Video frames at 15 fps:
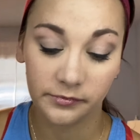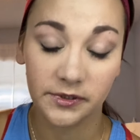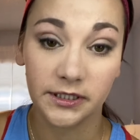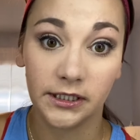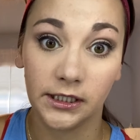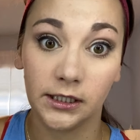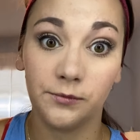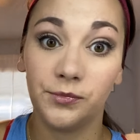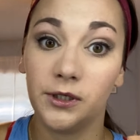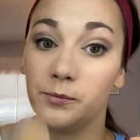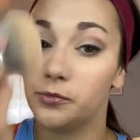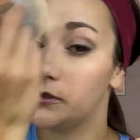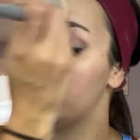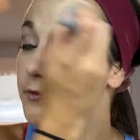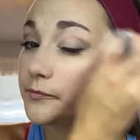seeing
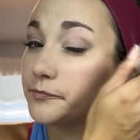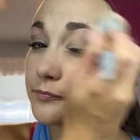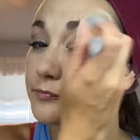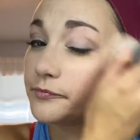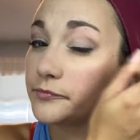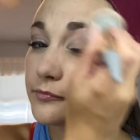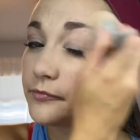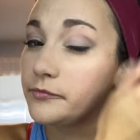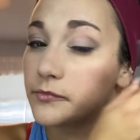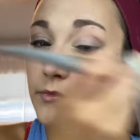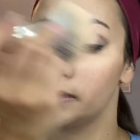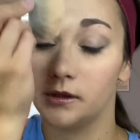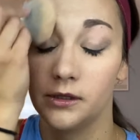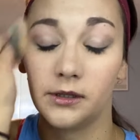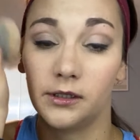people,
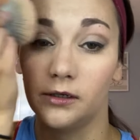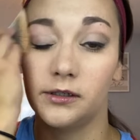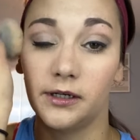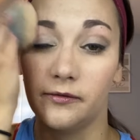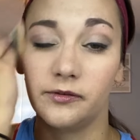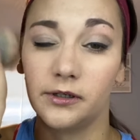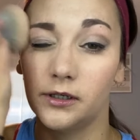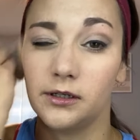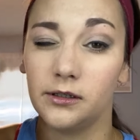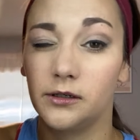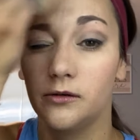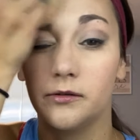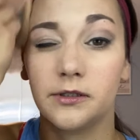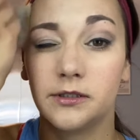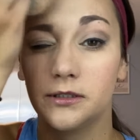they're definitely going to
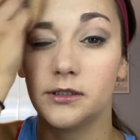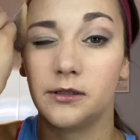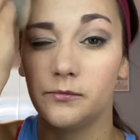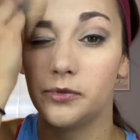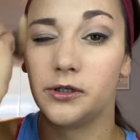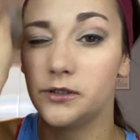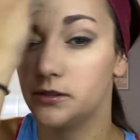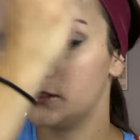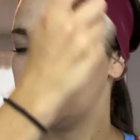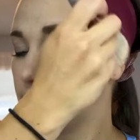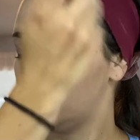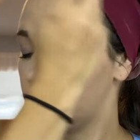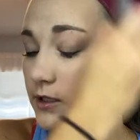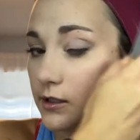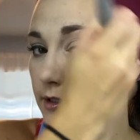notice in
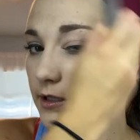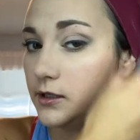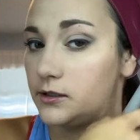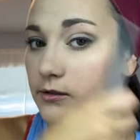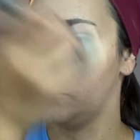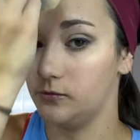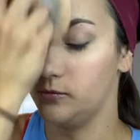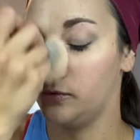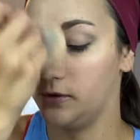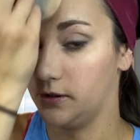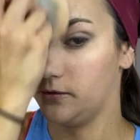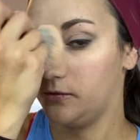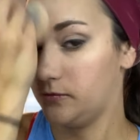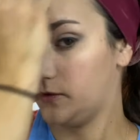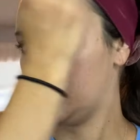person, and I
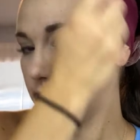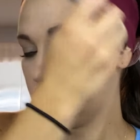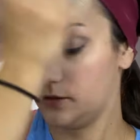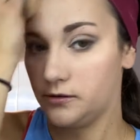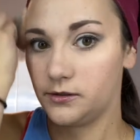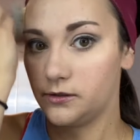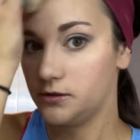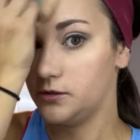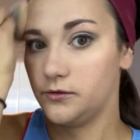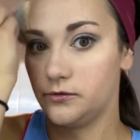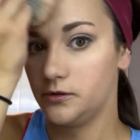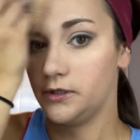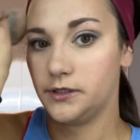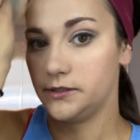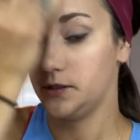wouldn't want to look too
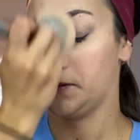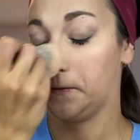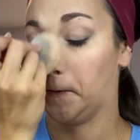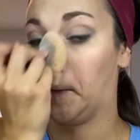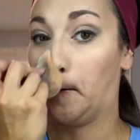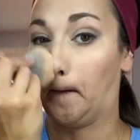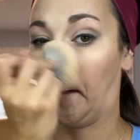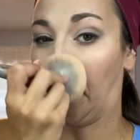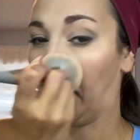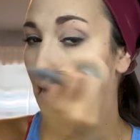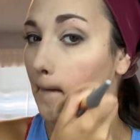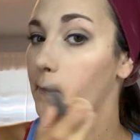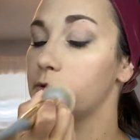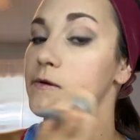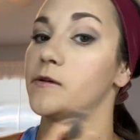crazy.
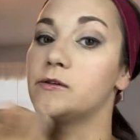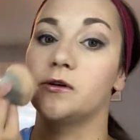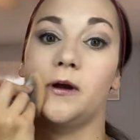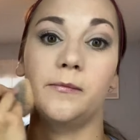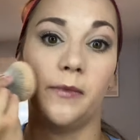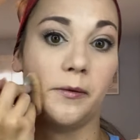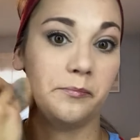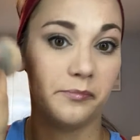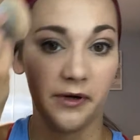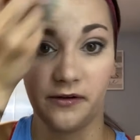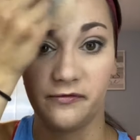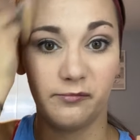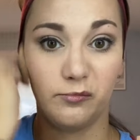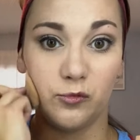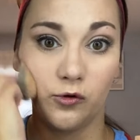So I might buff
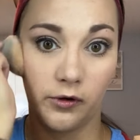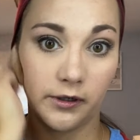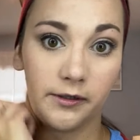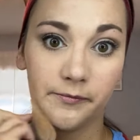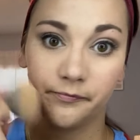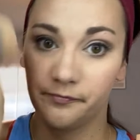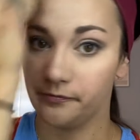more.